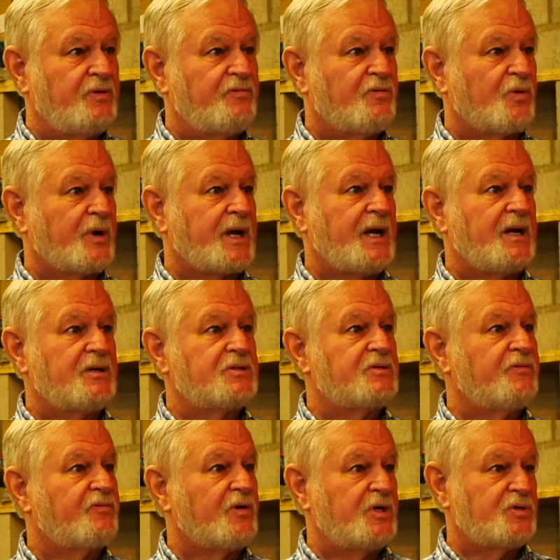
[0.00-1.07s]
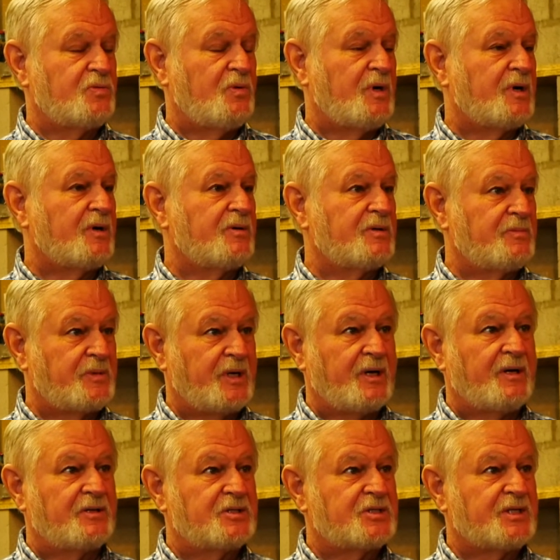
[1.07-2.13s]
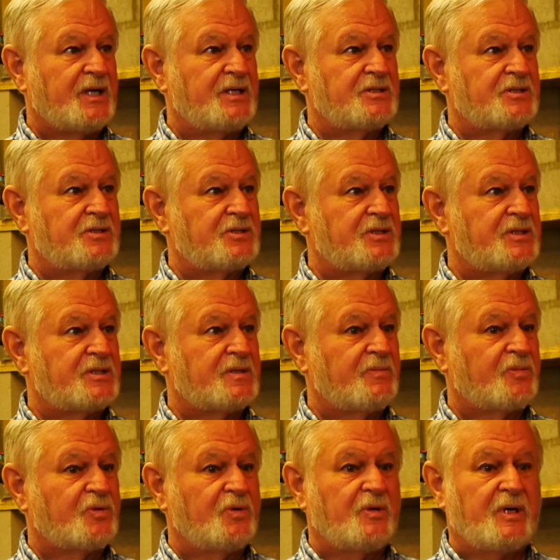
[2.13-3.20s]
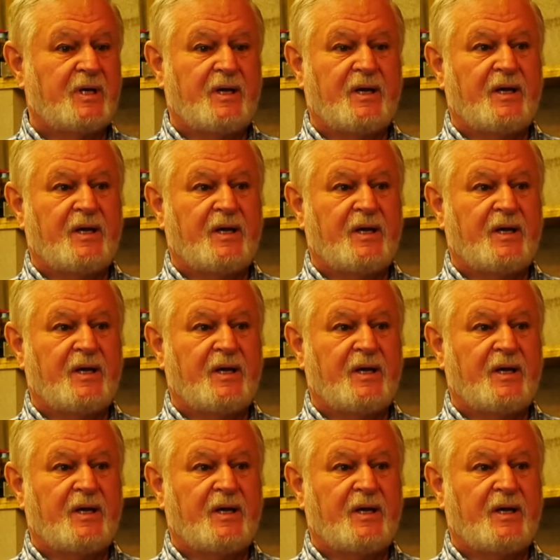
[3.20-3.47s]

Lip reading: 4 gallons of fresh water, depending on the size of the system, through it,